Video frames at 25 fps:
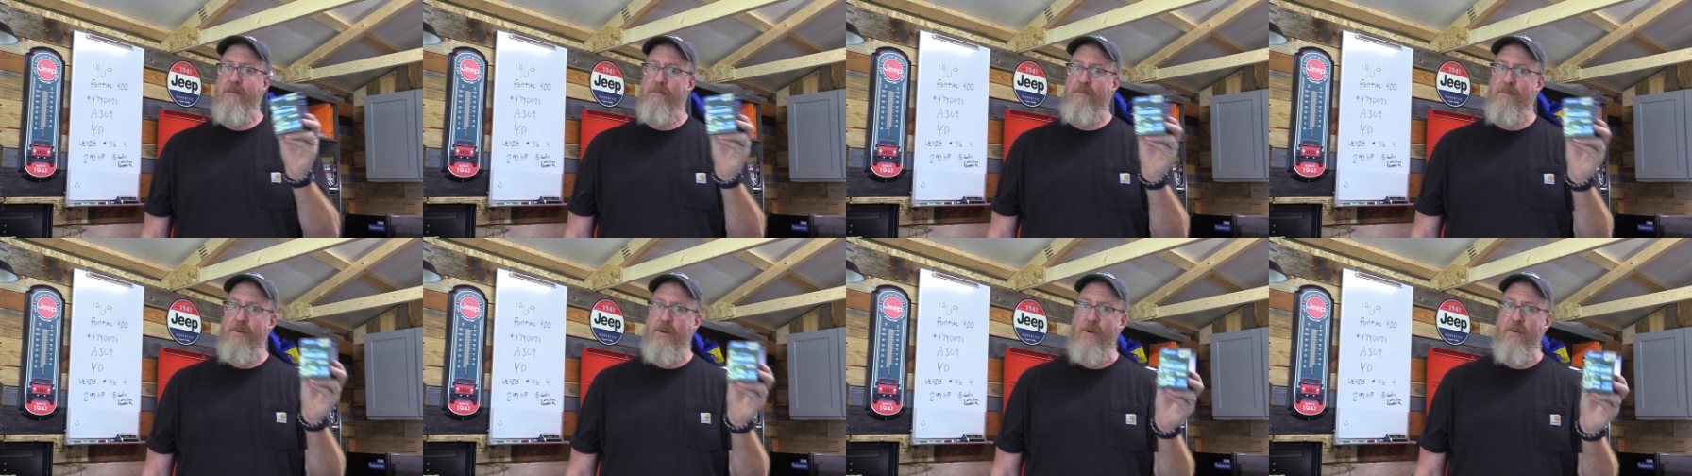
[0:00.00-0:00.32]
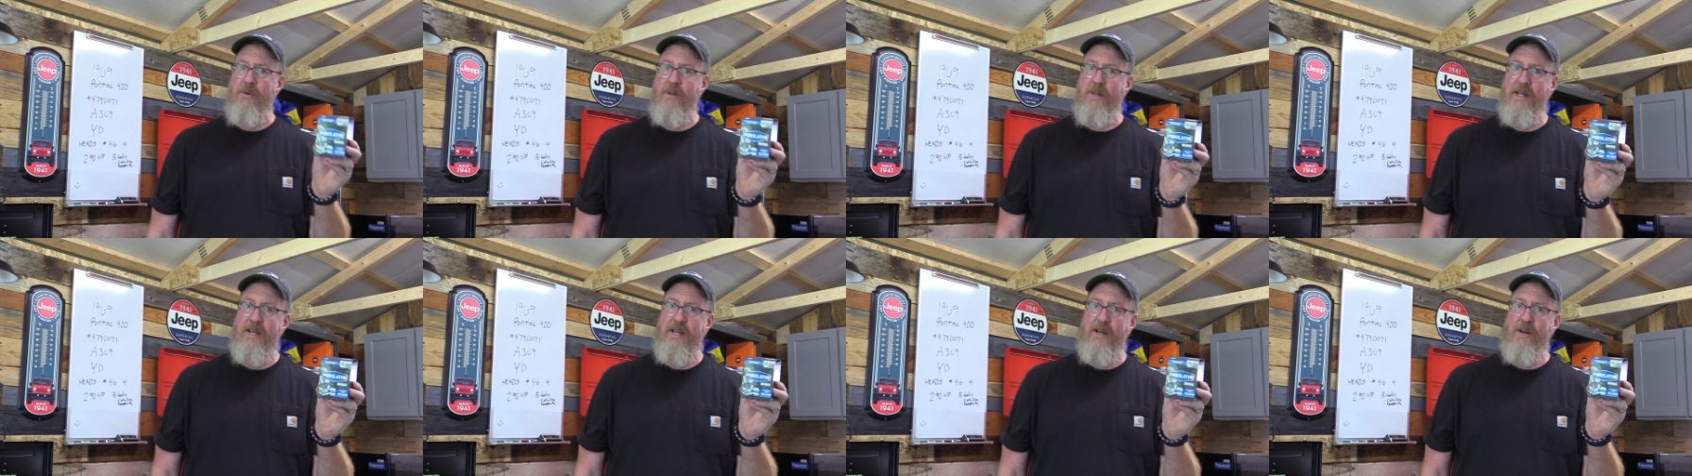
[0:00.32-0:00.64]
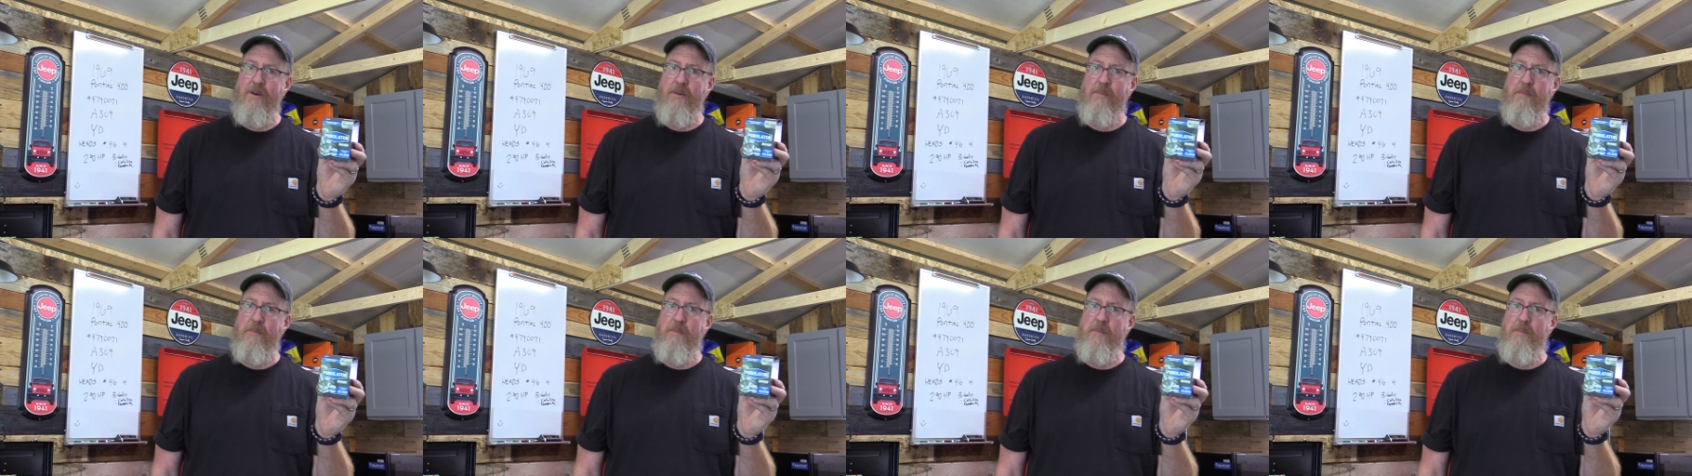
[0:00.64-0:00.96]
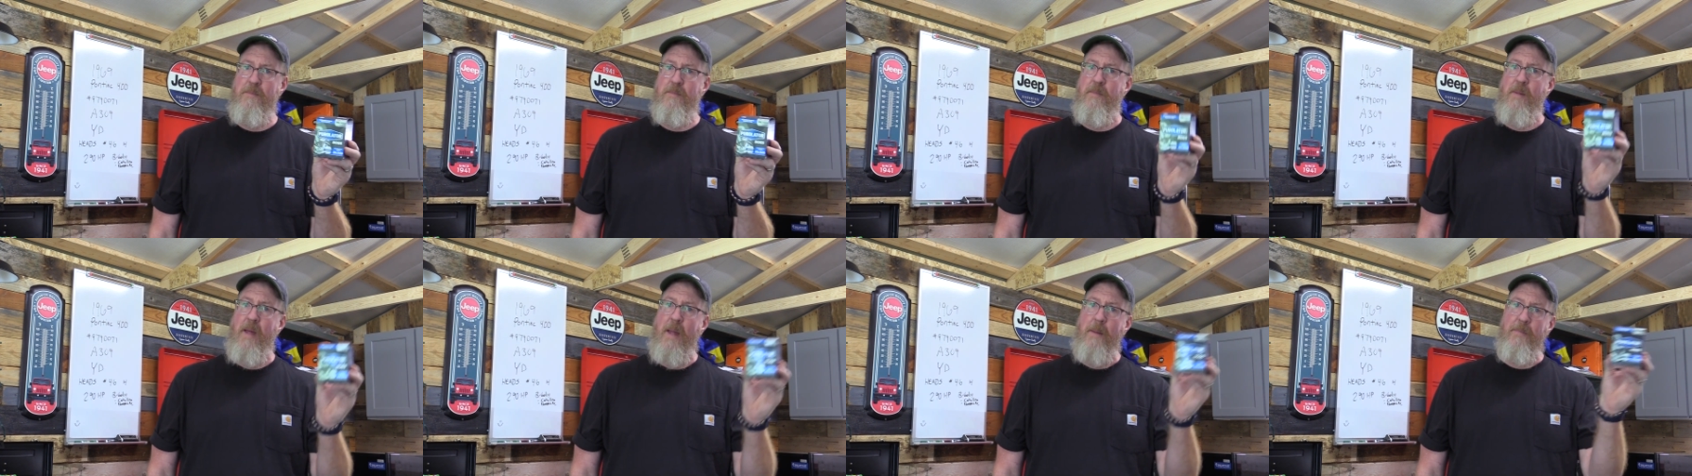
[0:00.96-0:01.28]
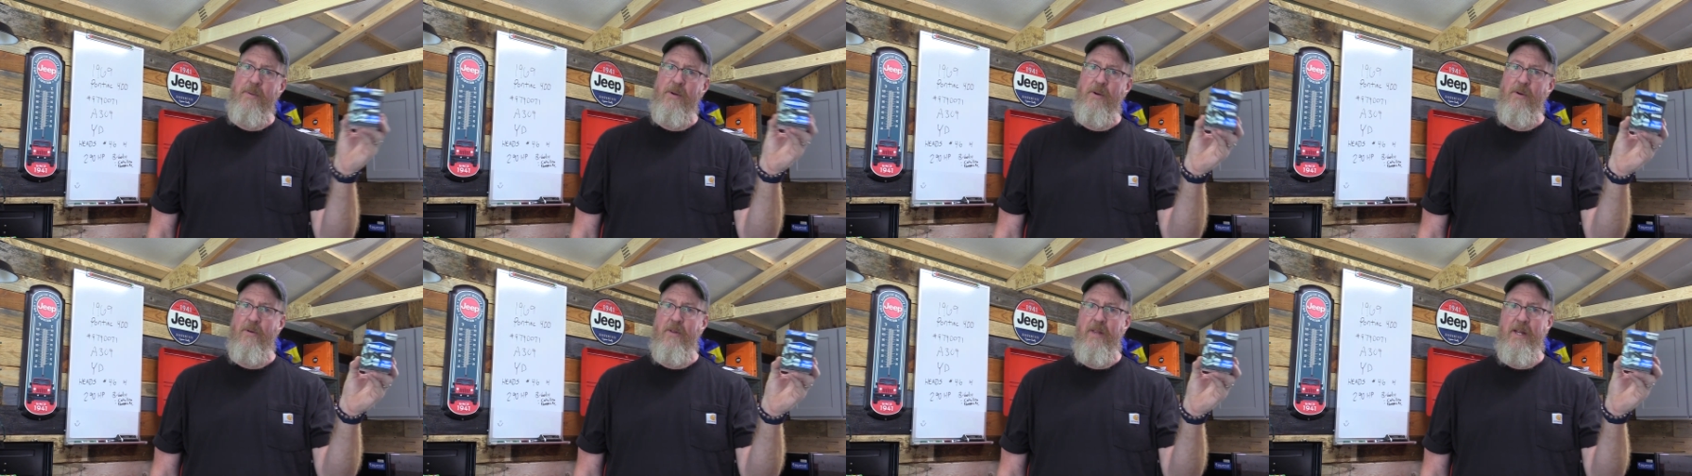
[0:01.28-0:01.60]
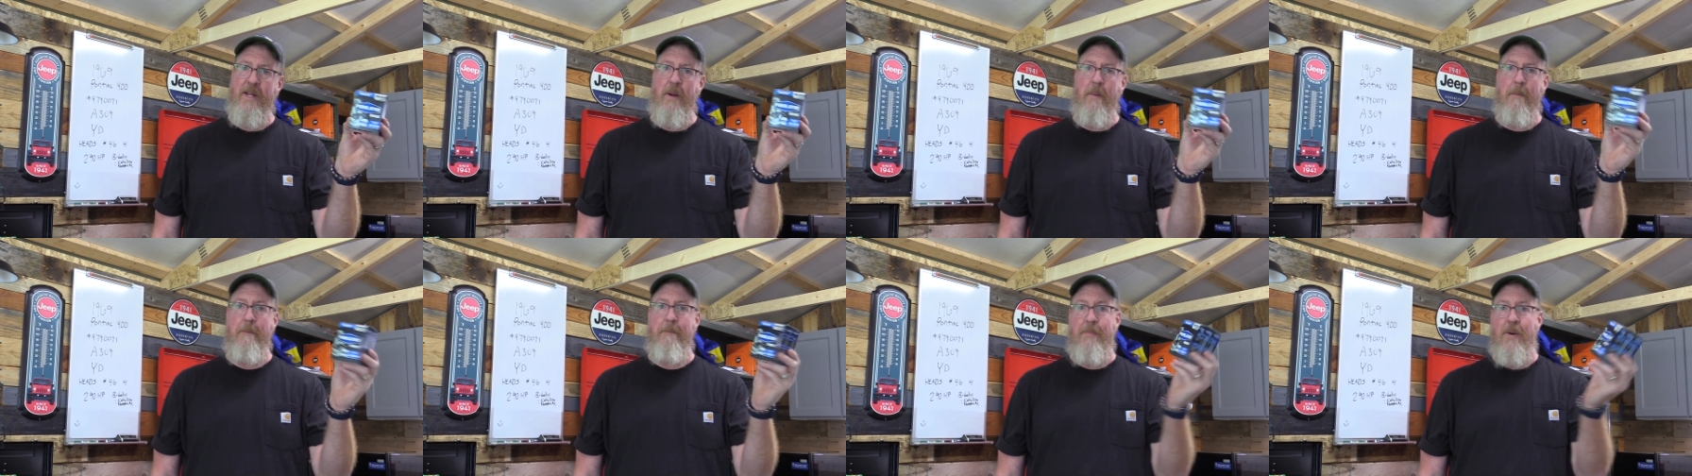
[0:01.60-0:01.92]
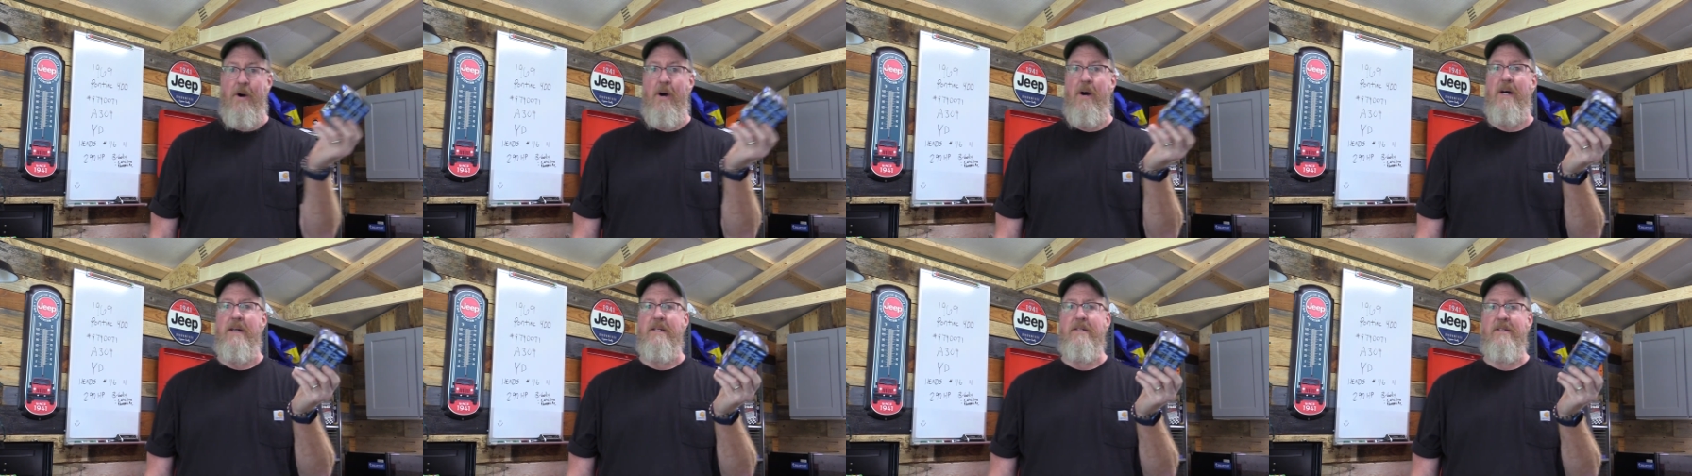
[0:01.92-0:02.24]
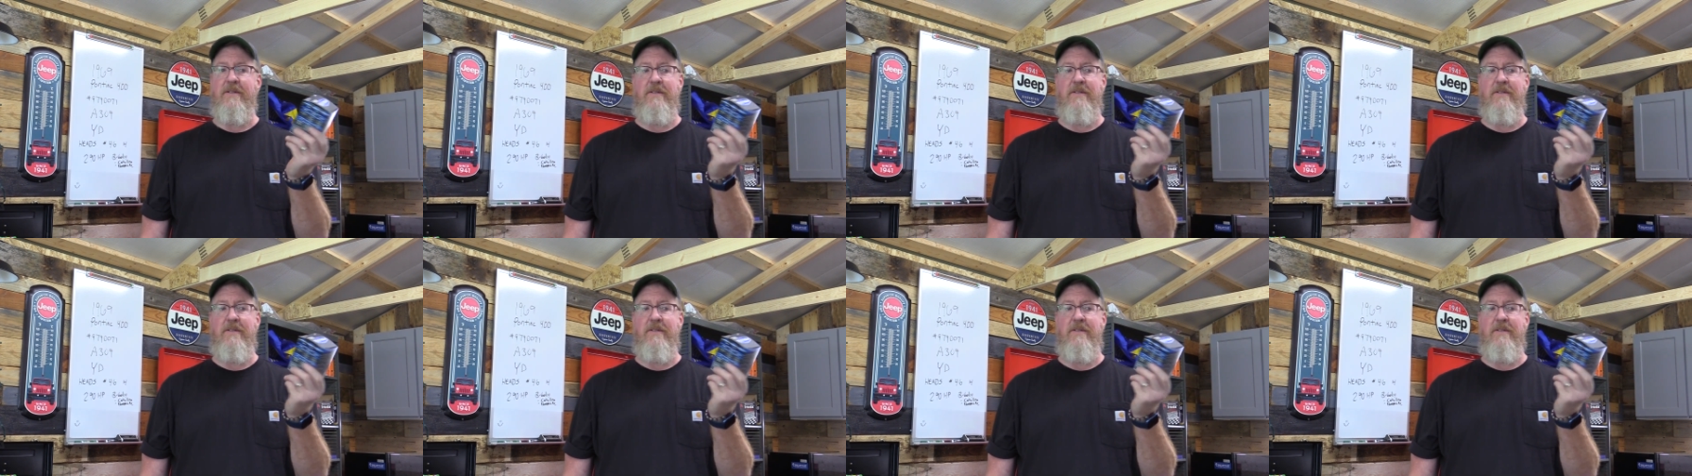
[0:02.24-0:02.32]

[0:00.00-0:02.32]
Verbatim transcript: Purolator, and Purolator Boss.